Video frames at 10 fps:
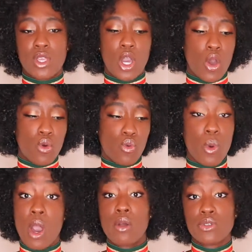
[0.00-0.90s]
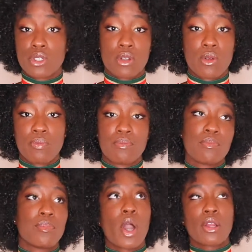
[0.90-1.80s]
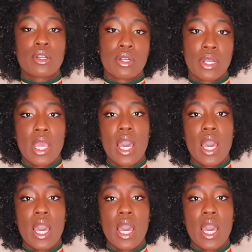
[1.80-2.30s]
co-host or partner